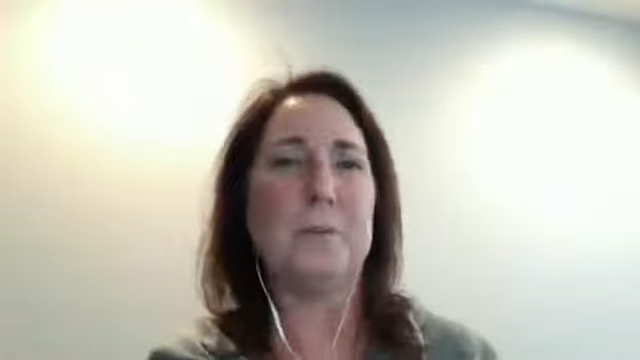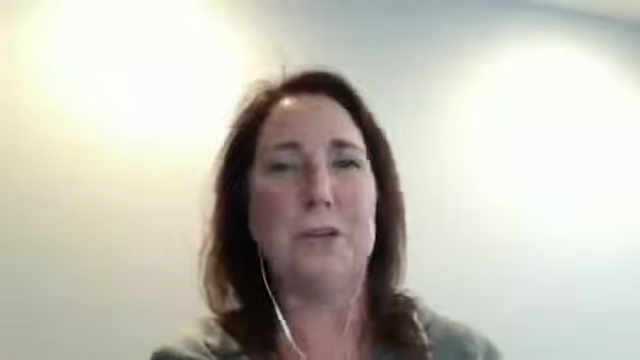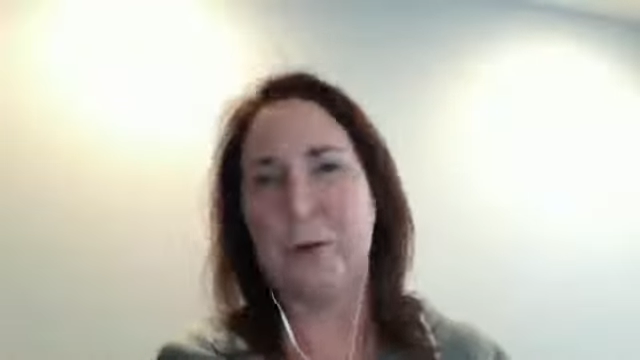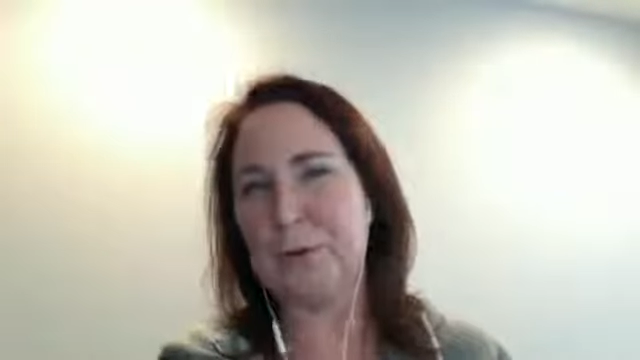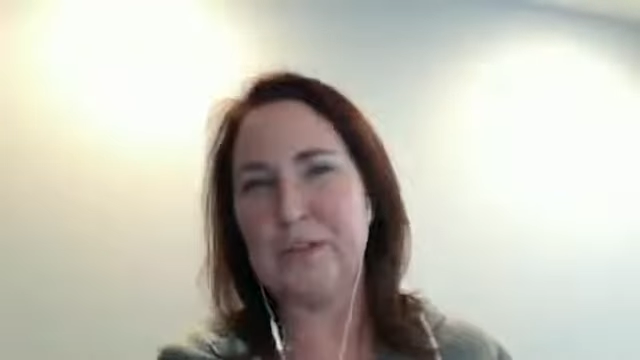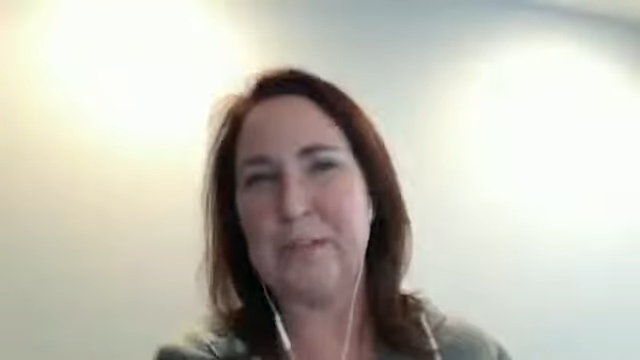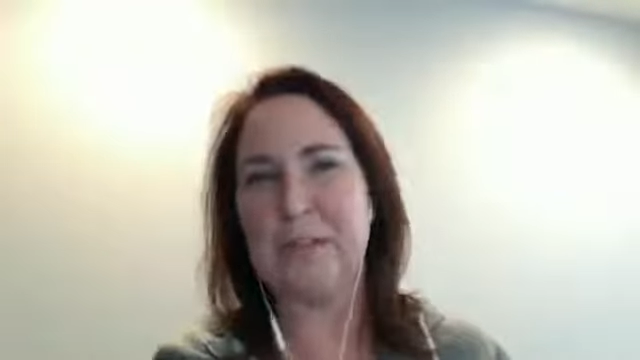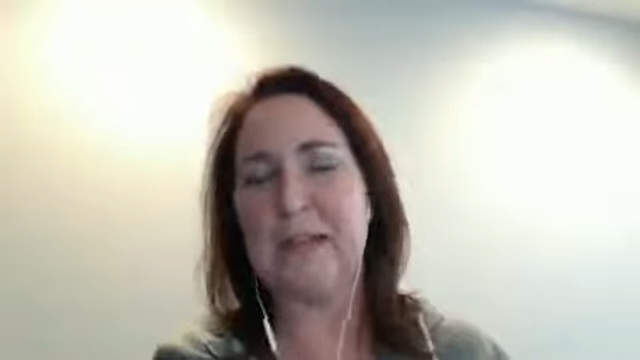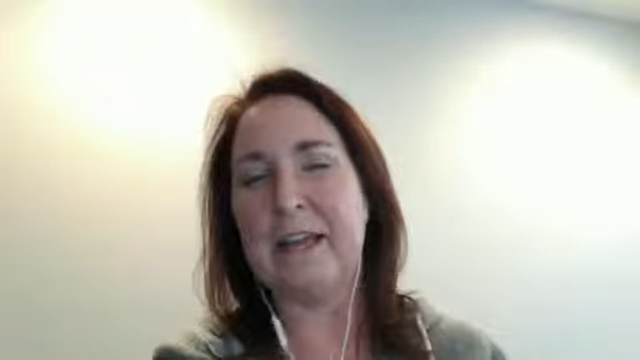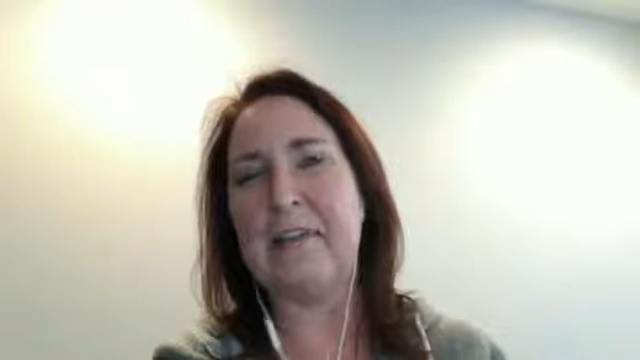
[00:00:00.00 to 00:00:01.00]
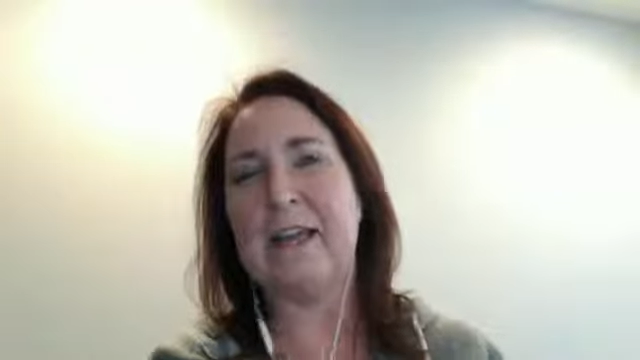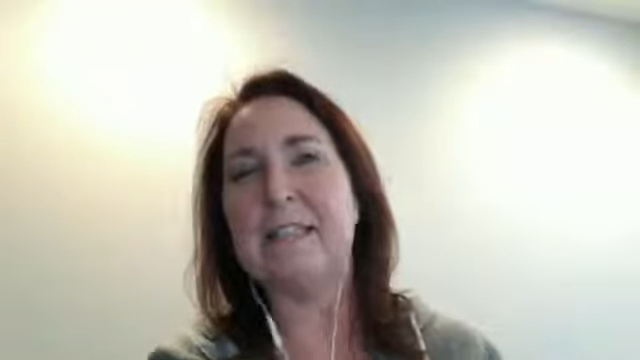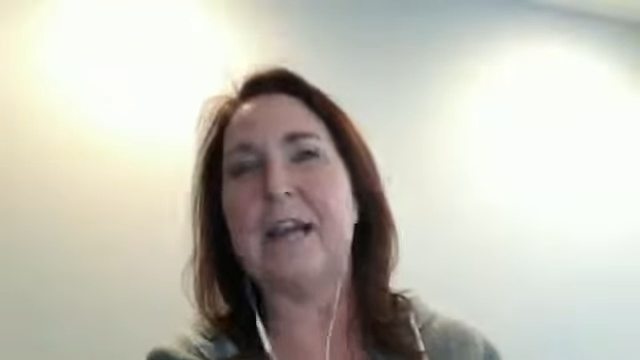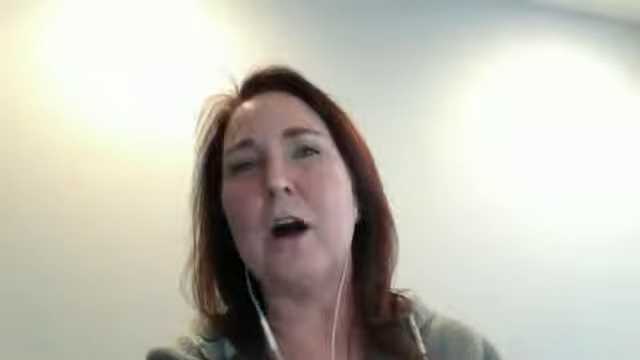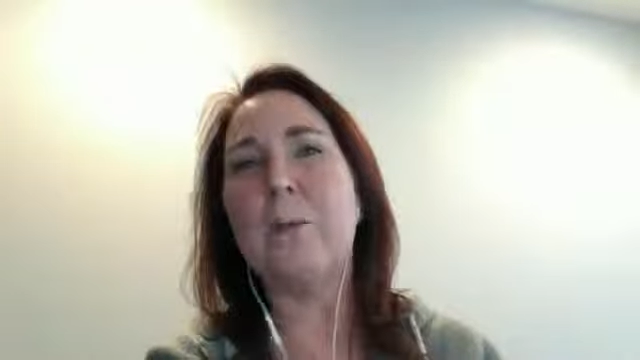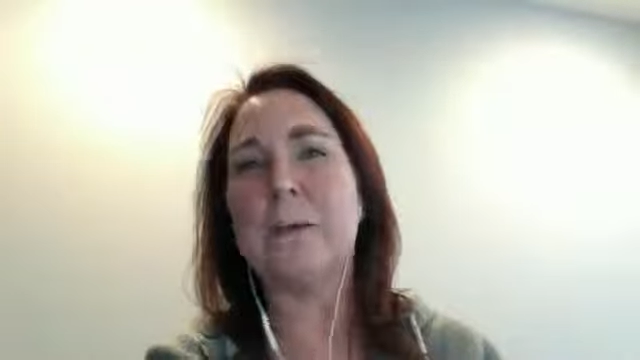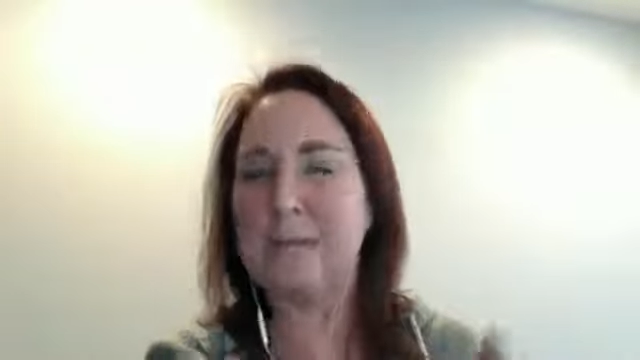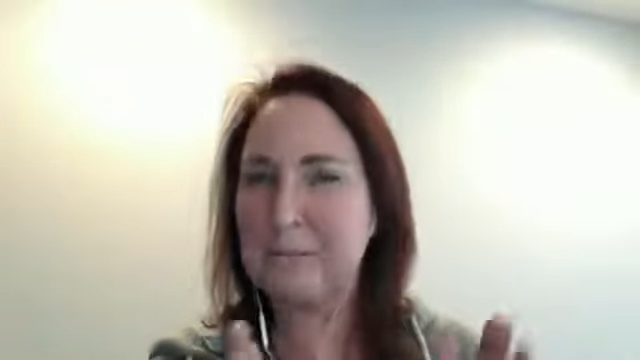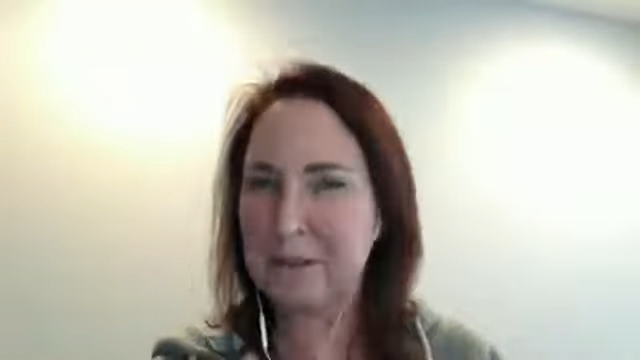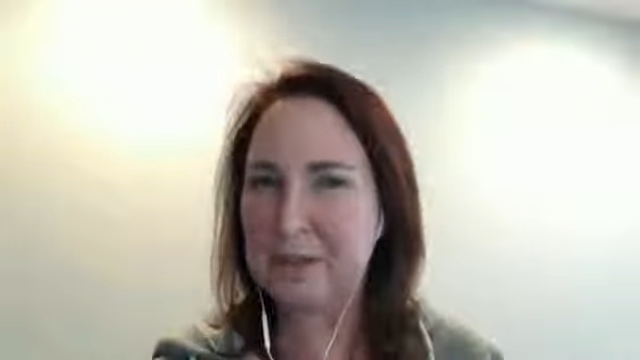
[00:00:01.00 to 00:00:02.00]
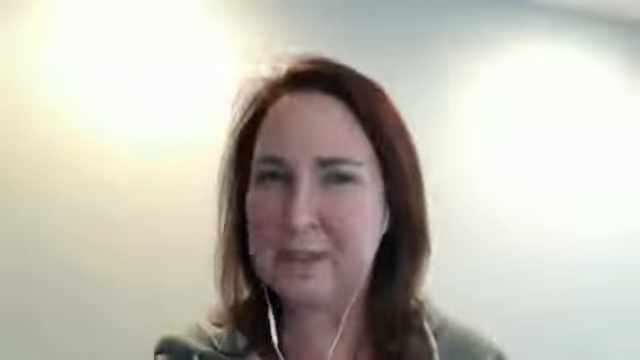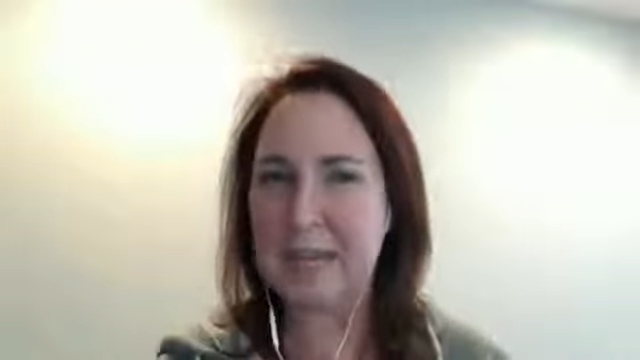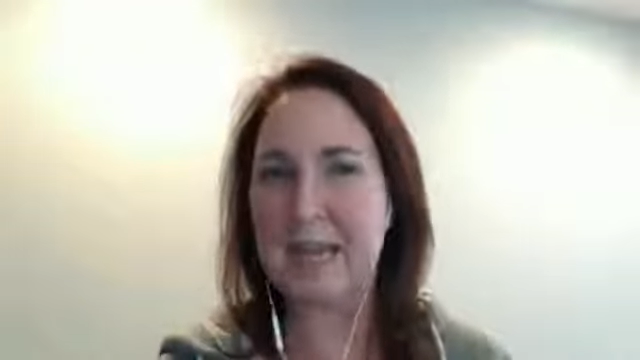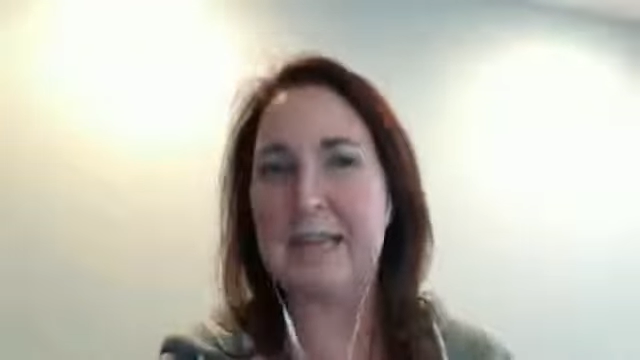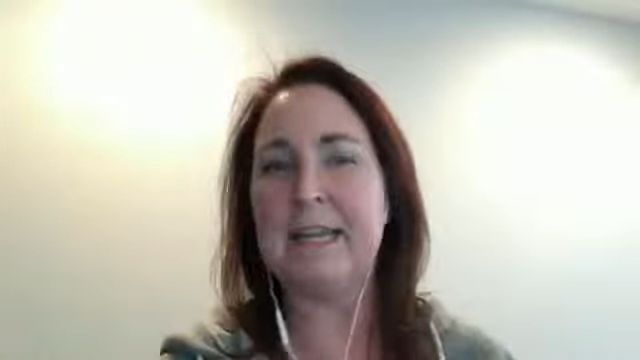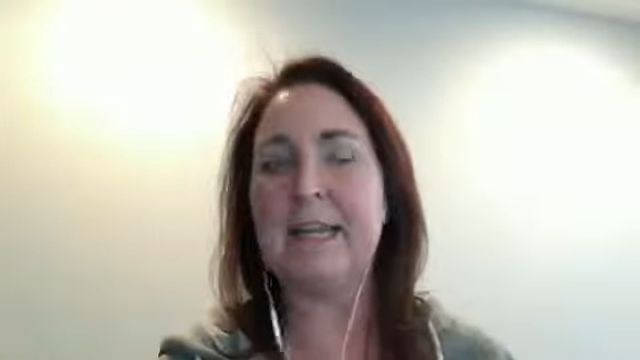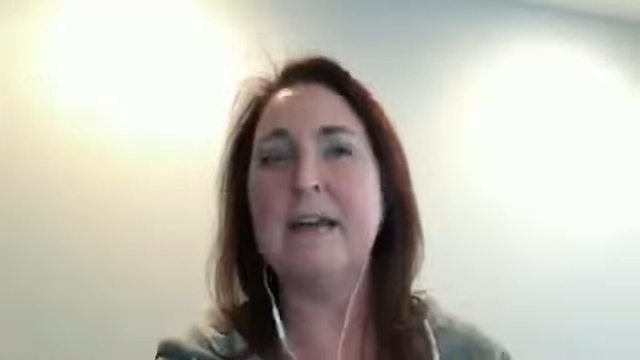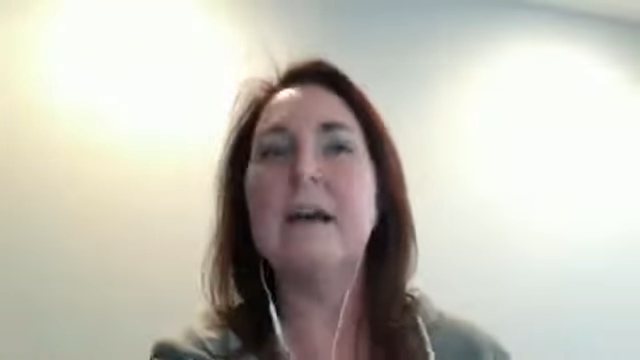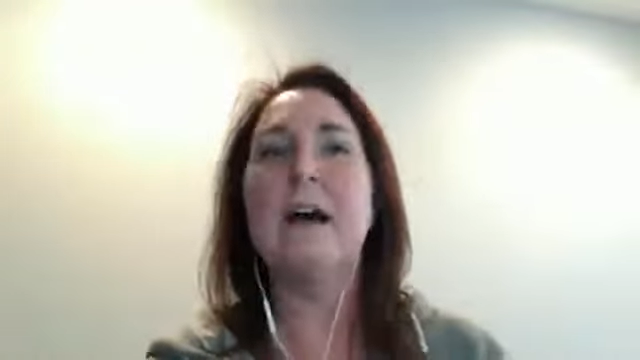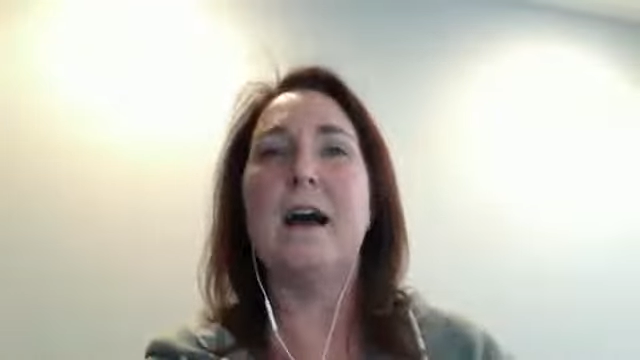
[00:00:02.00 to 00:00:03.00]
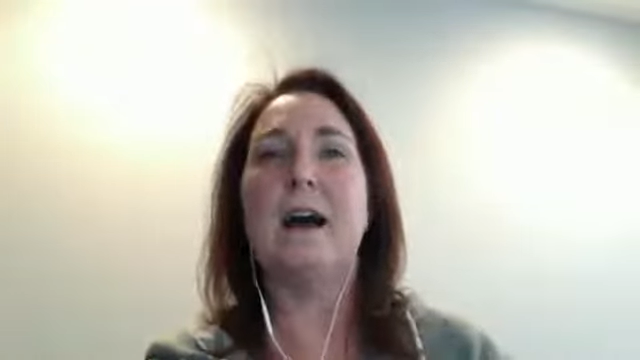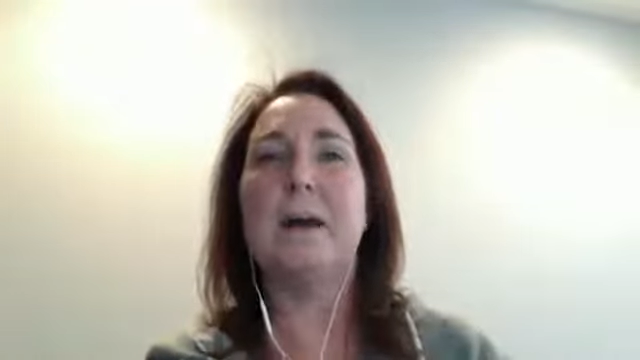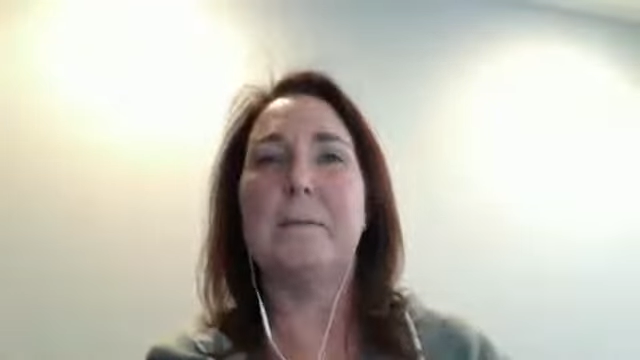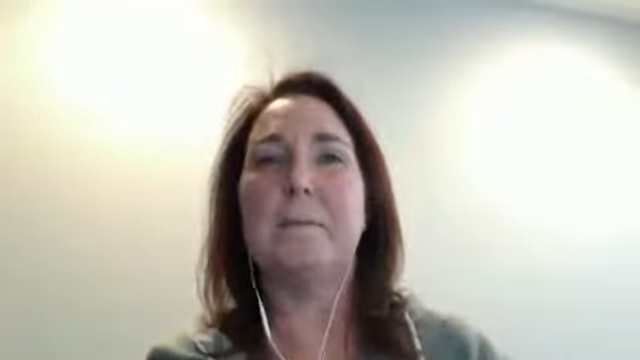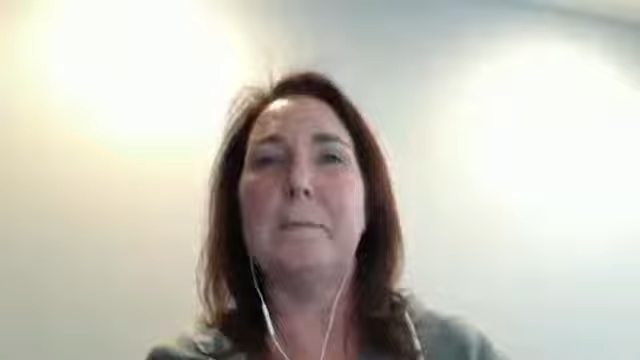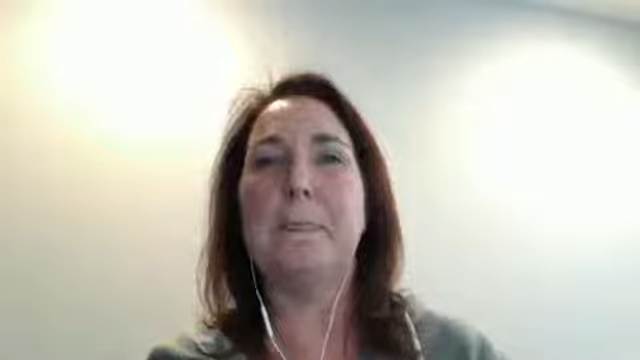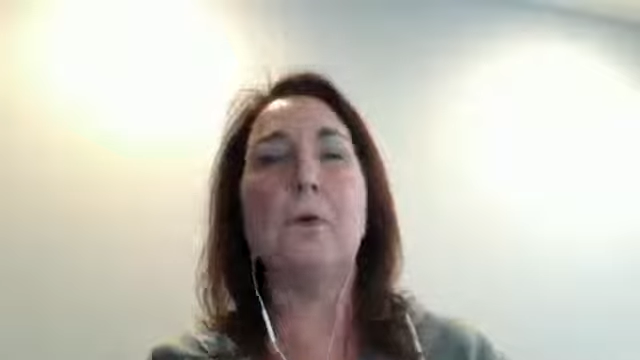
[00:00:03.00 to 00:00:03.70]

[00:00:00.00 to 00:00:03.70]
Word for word: you know or something like that to help keep things tidy um,